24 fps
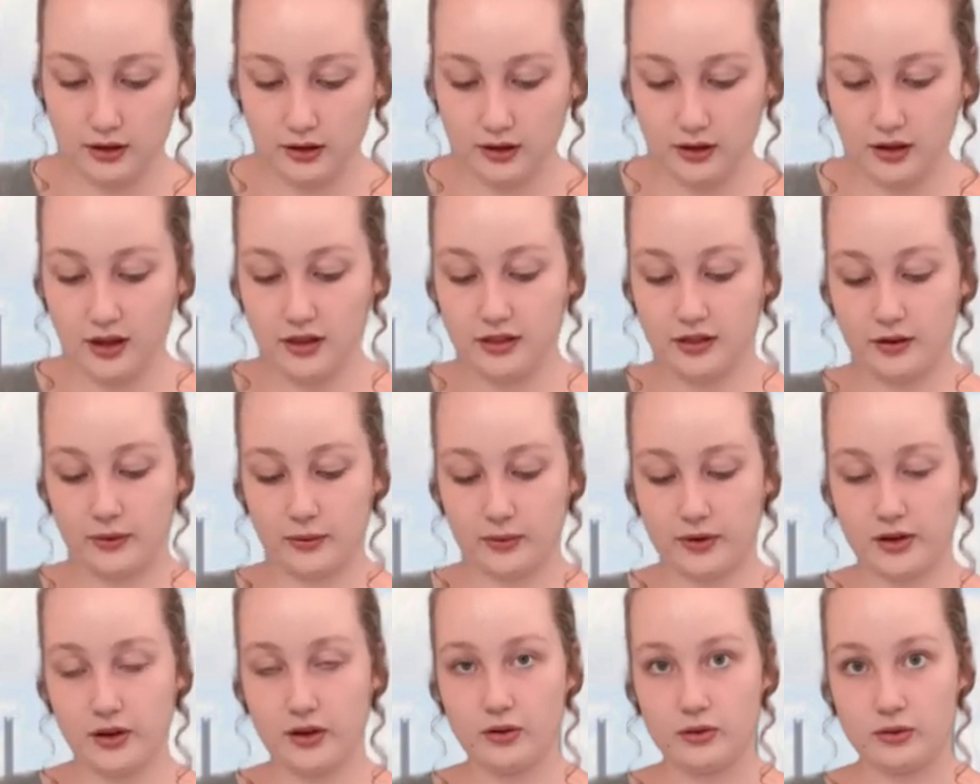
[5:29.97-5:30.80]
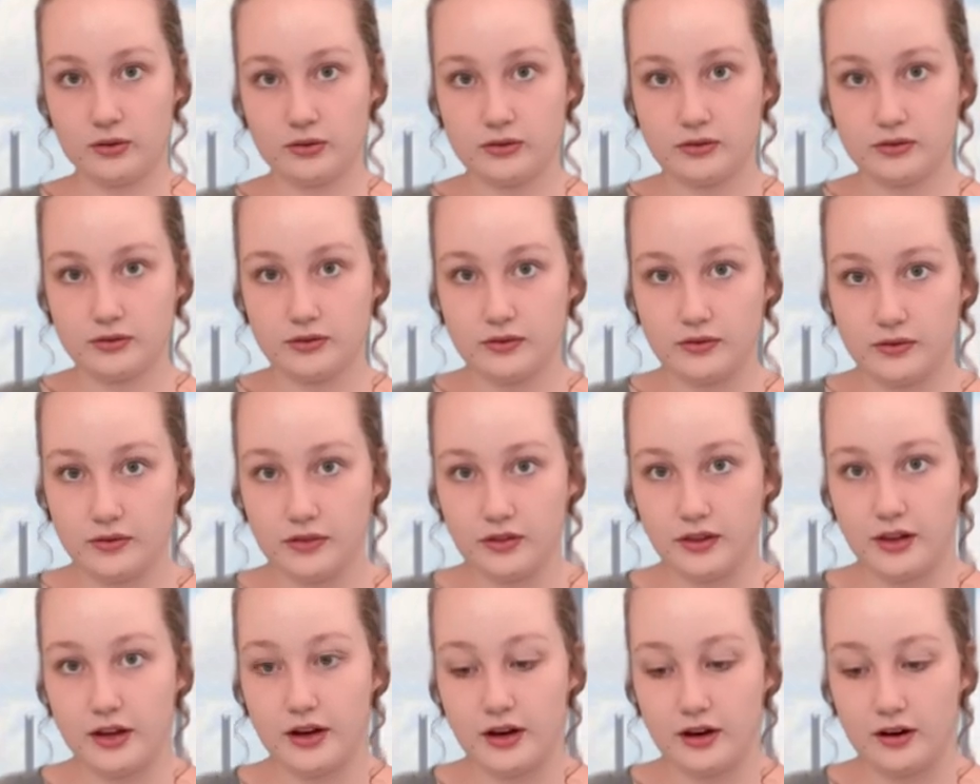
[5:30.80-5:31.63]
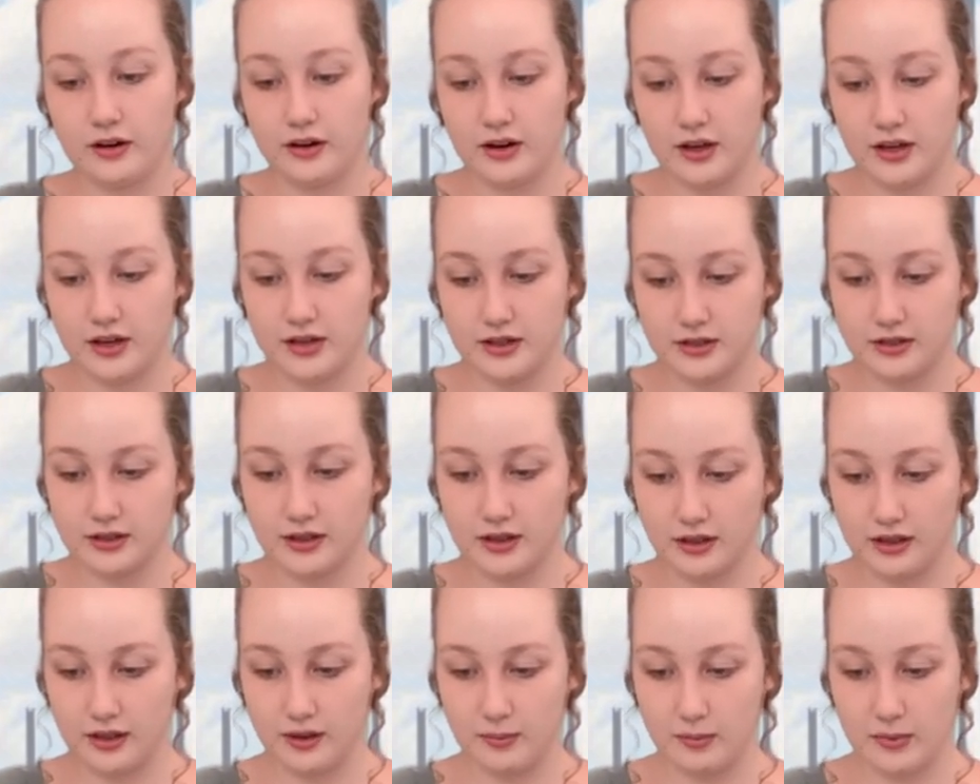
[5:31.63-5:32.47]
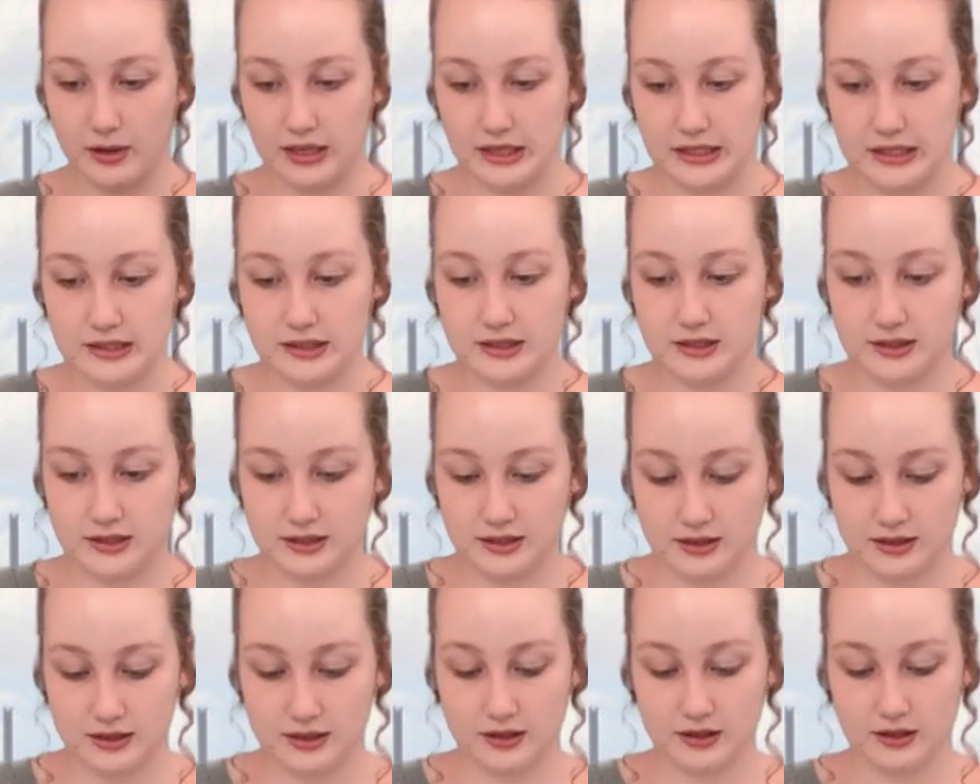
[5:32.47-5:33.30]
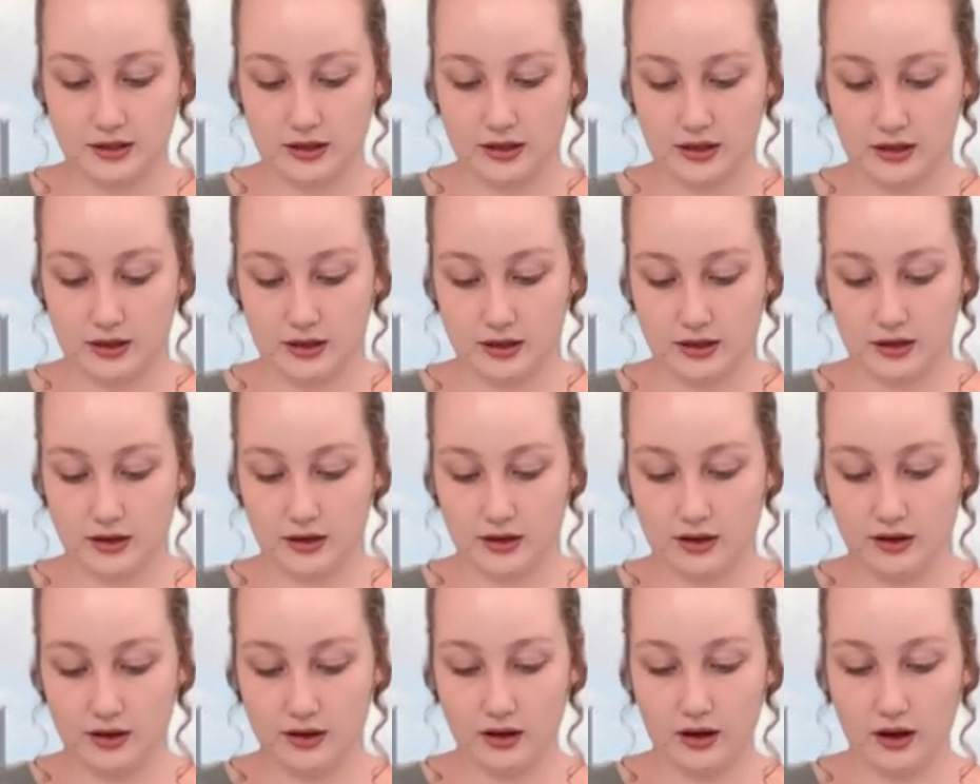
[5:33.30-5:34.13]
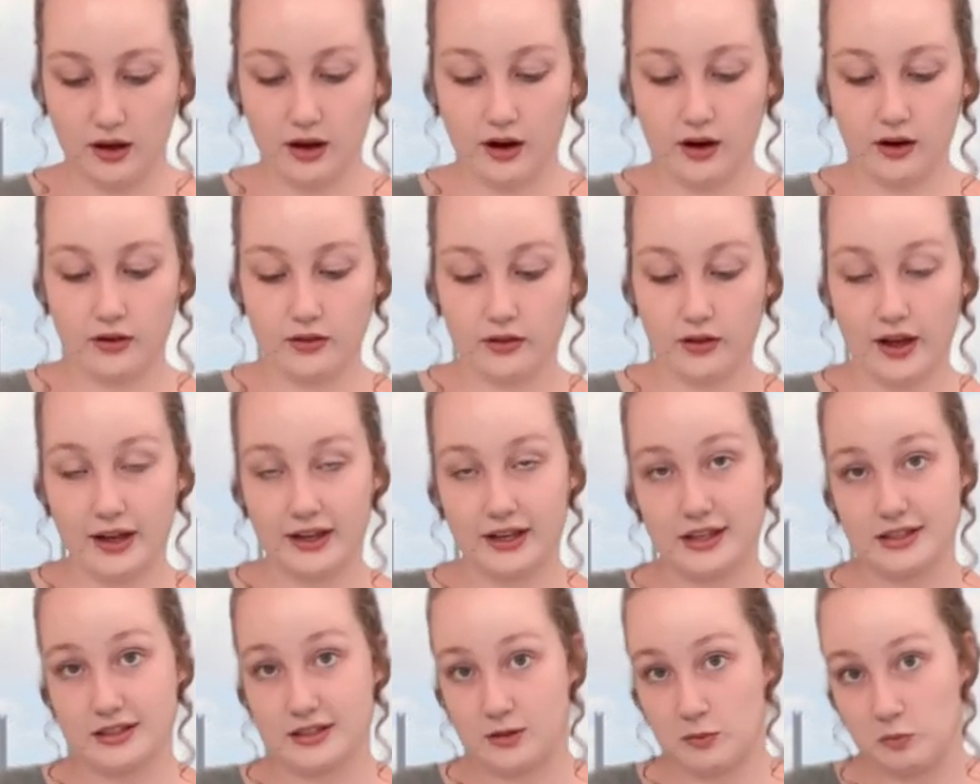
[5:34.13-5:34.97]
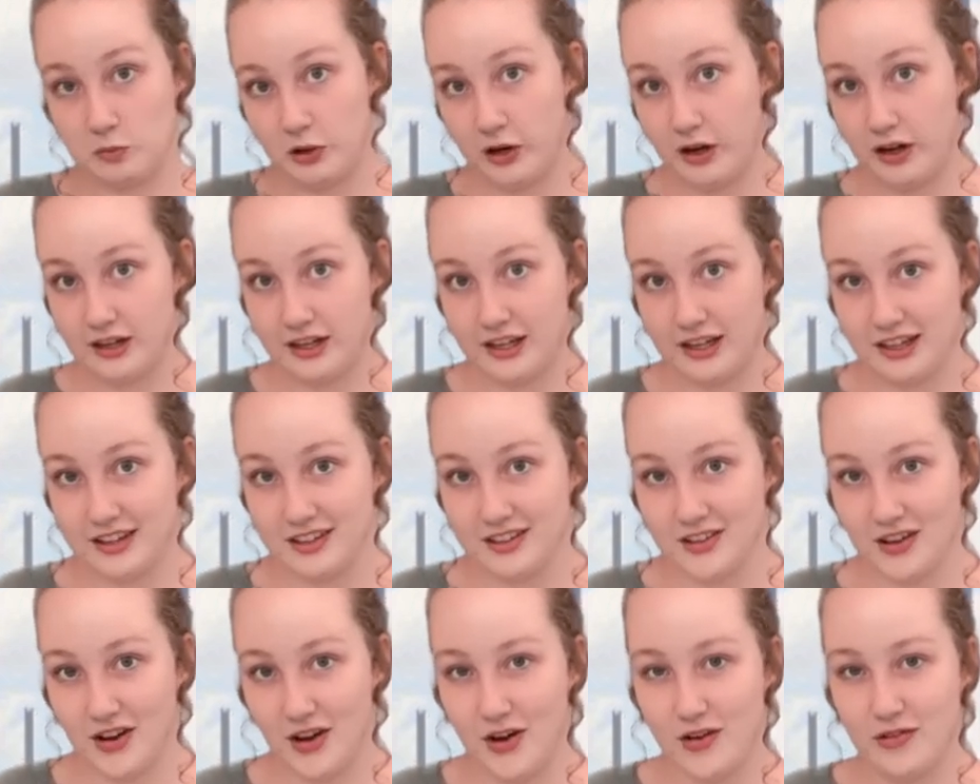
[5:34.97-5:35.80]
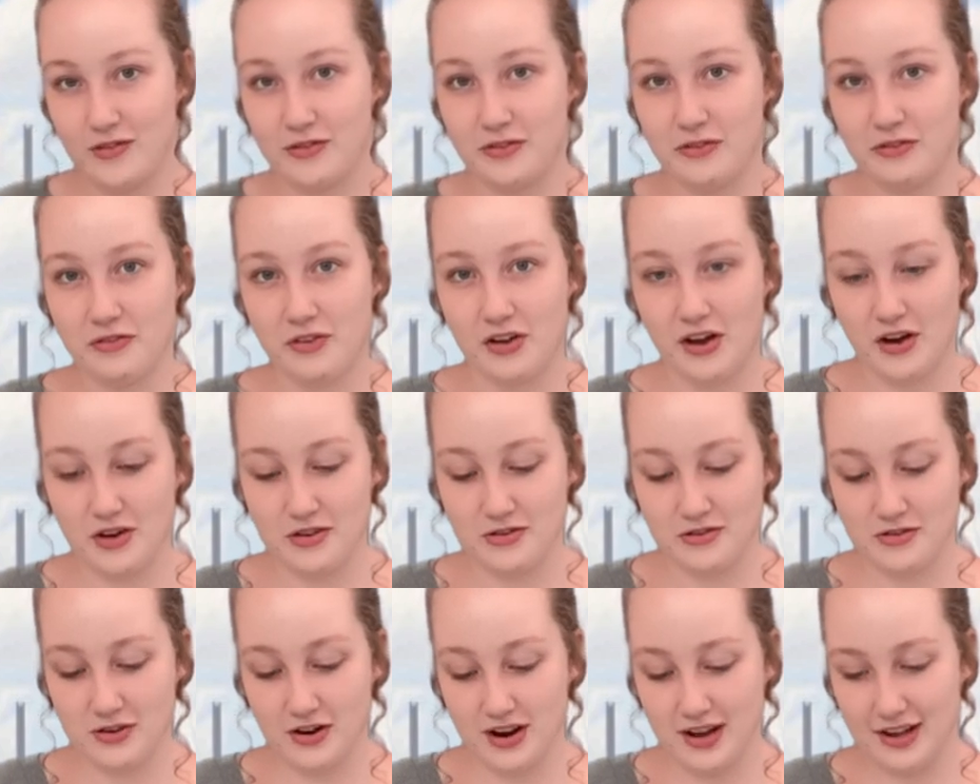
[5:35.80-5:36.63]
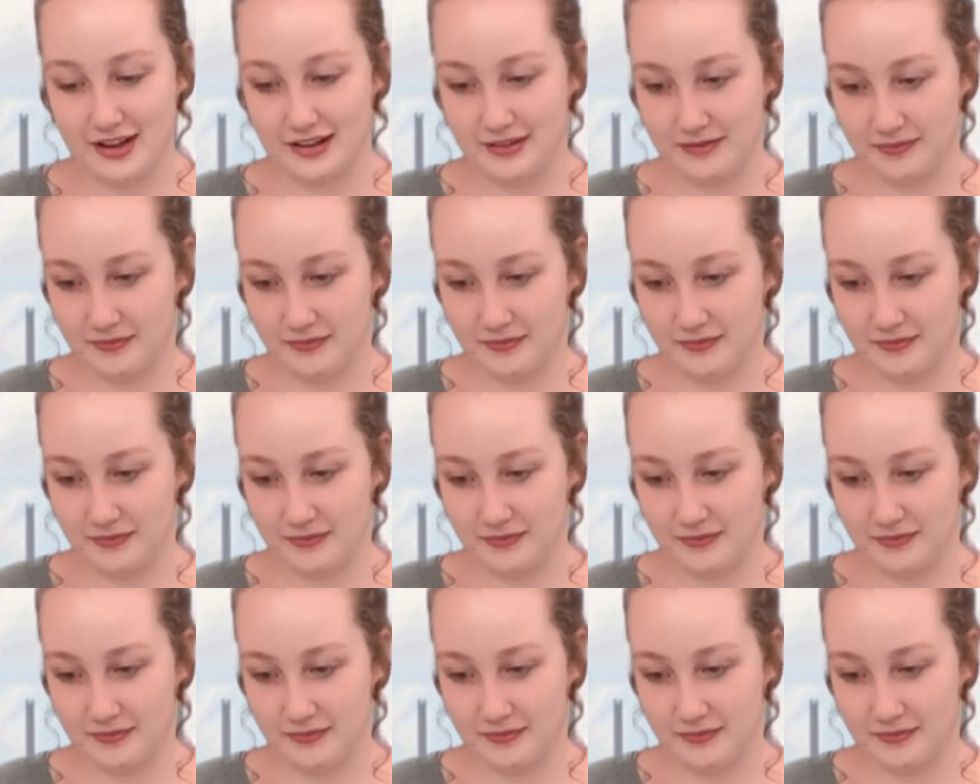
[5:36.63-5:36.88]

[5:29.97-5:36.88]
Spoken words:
And there we go. There is the base, or I guess the body of our crane.